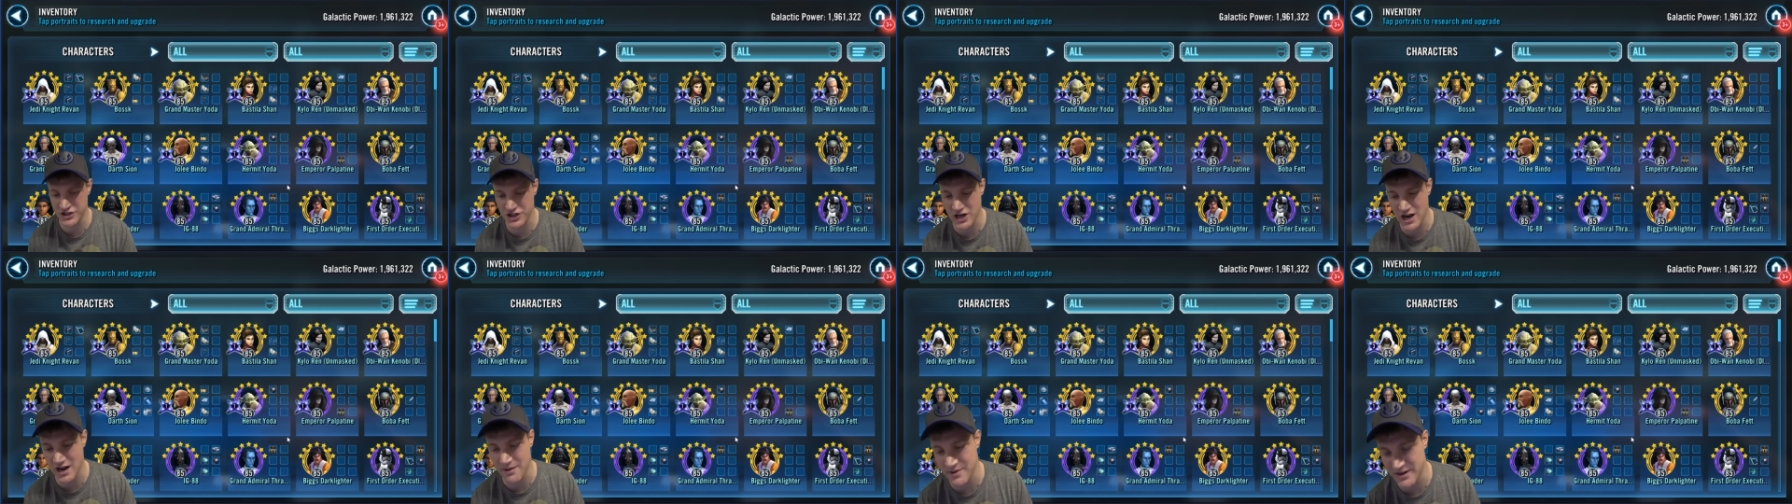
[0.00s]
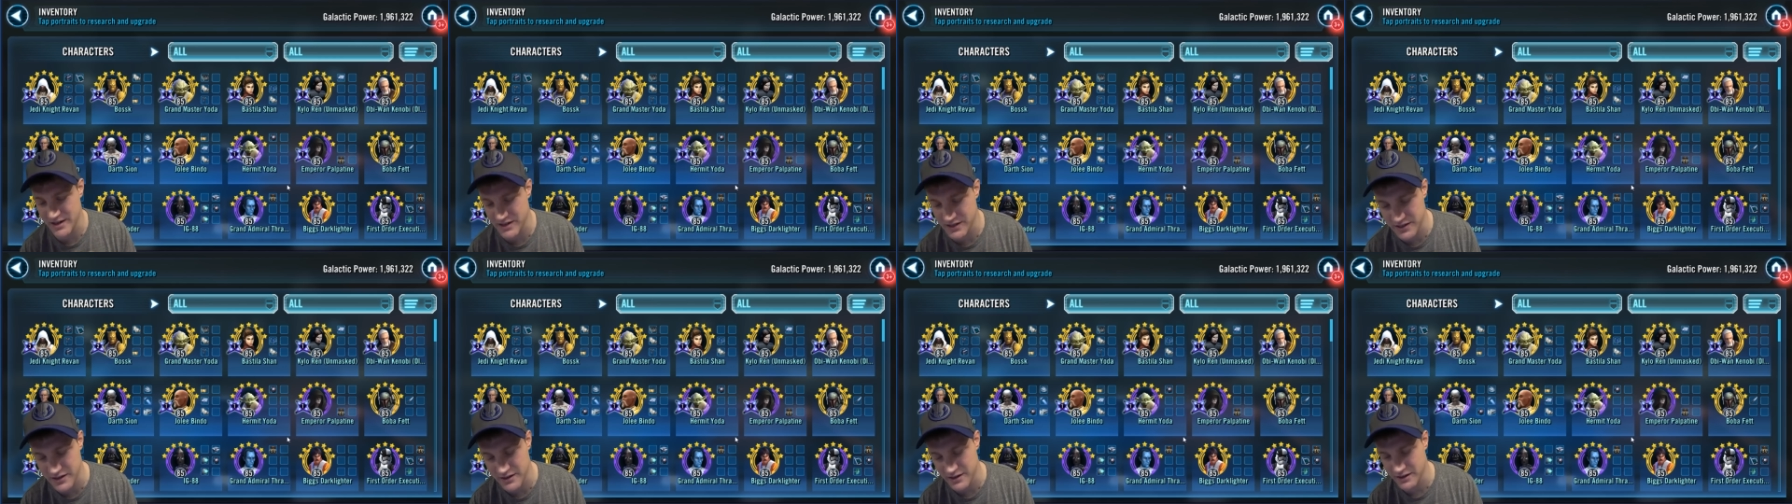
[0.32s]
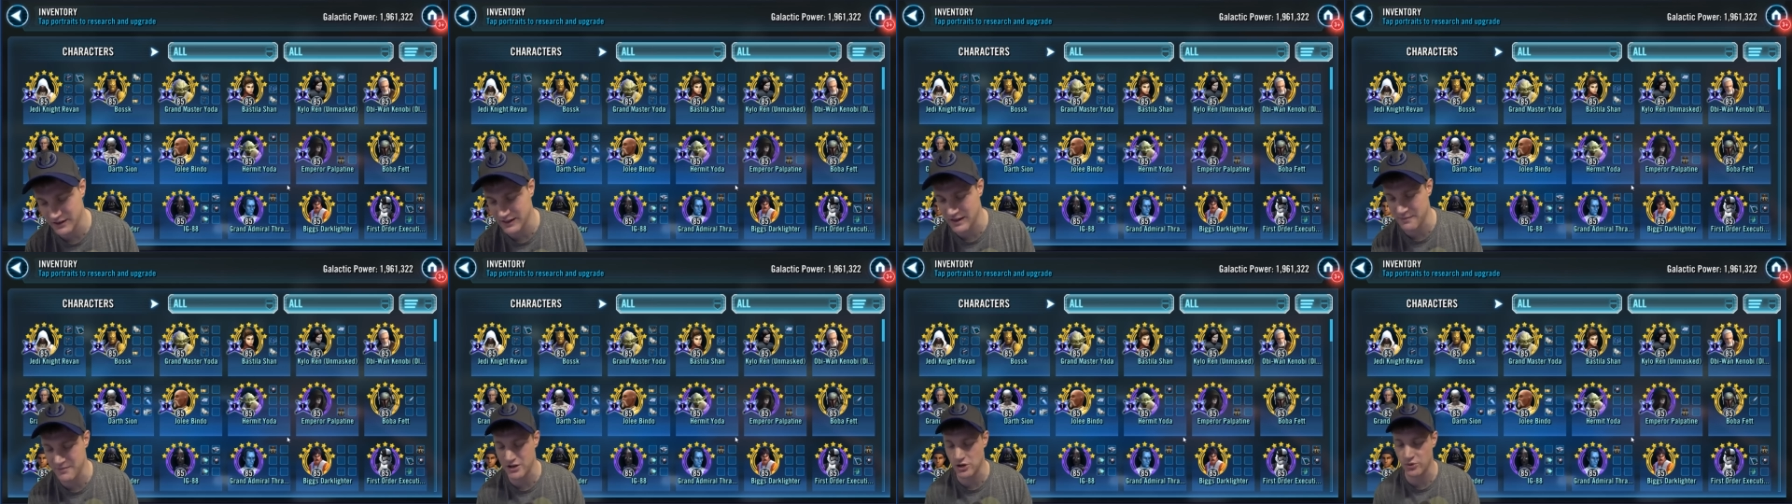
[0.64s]
chime in and
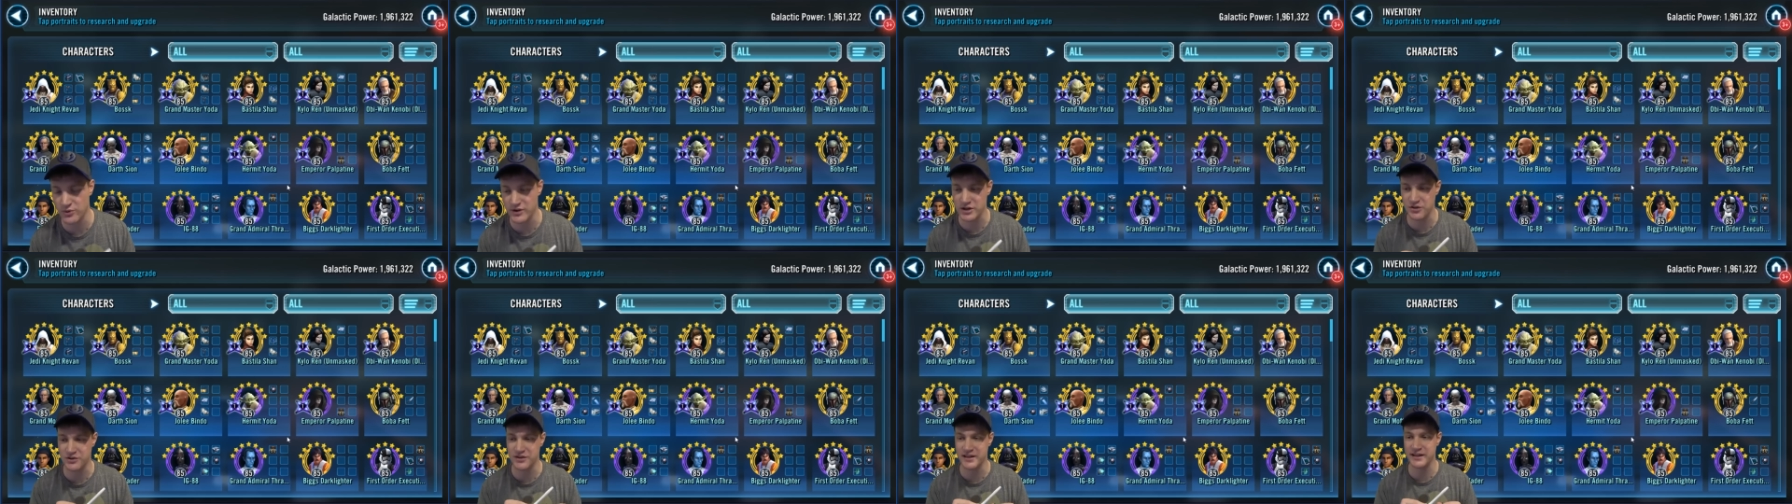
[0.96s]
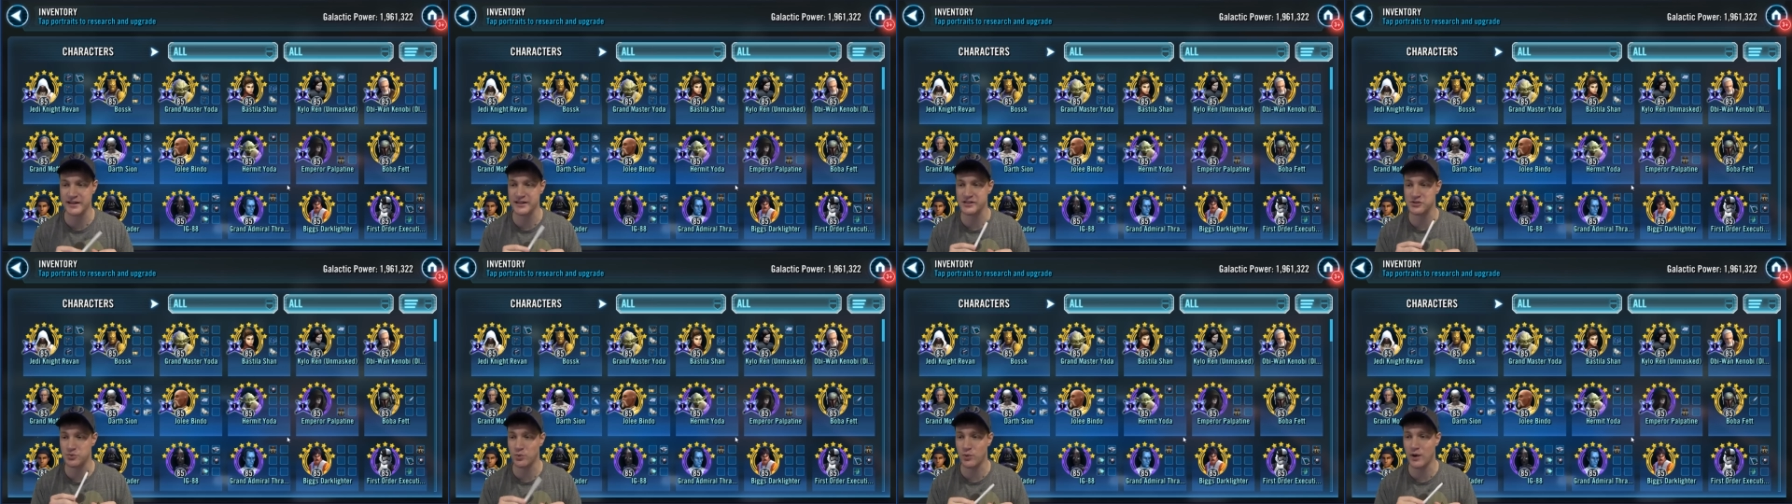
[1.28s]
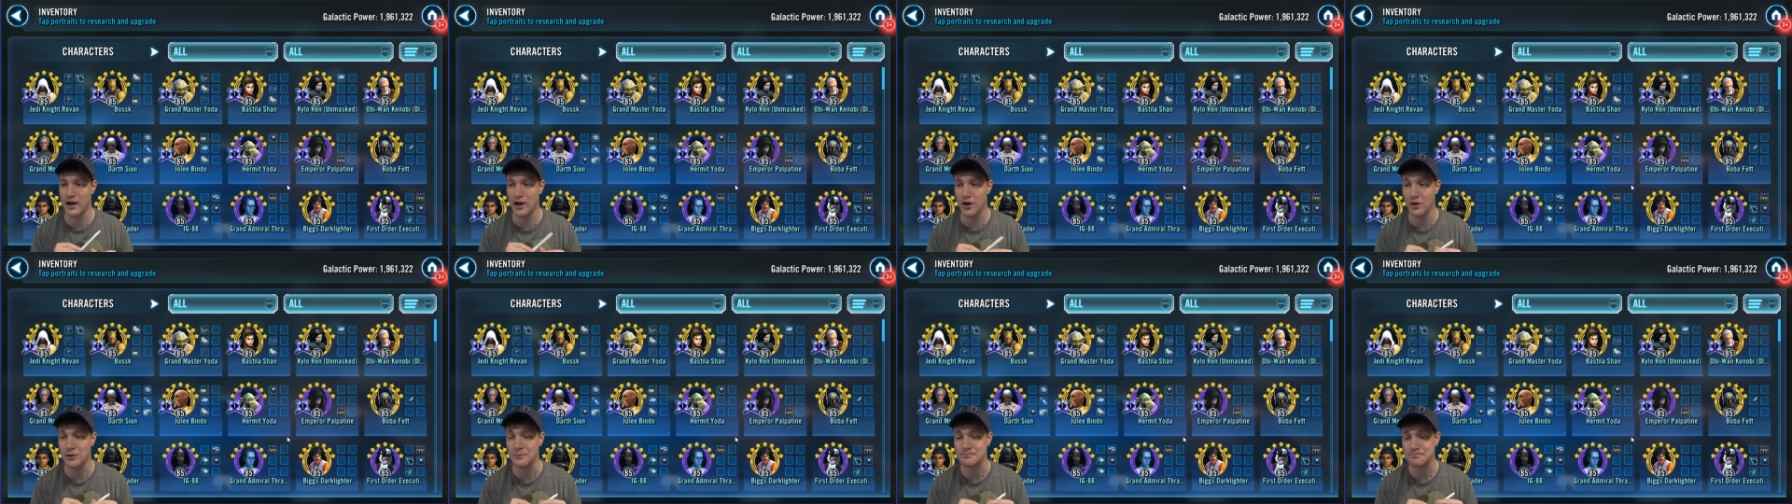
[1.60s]
let me know what you think as
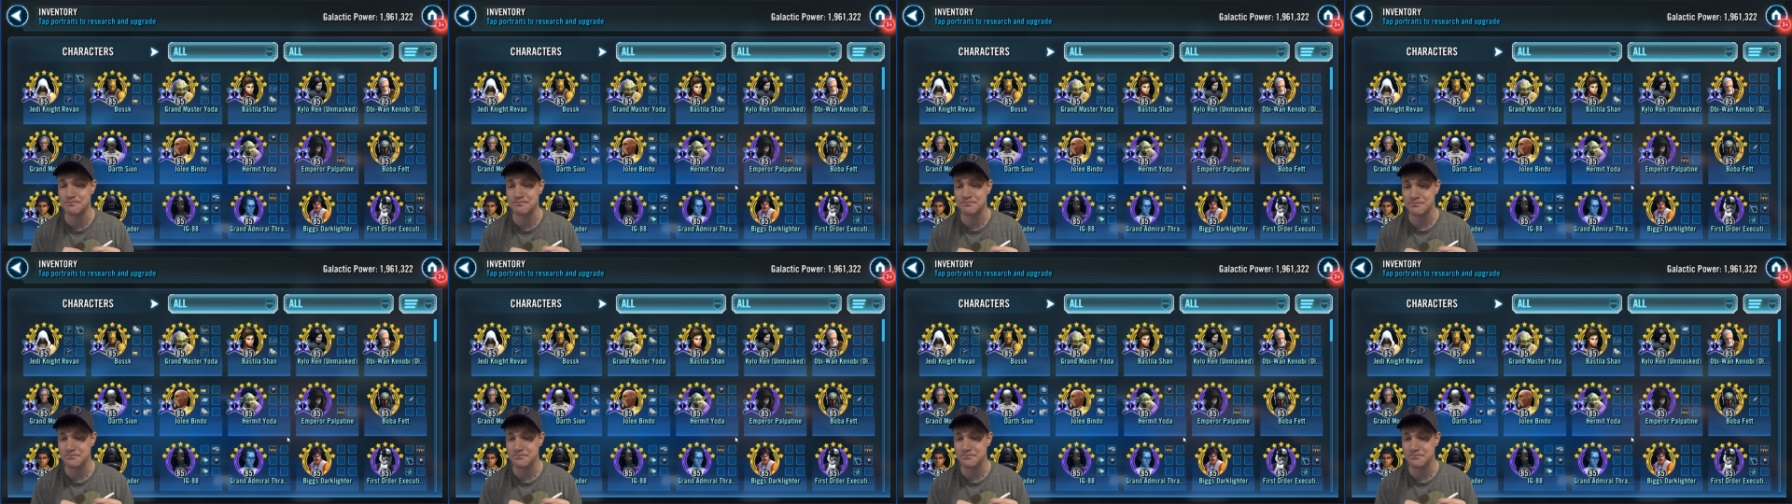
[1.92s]
well,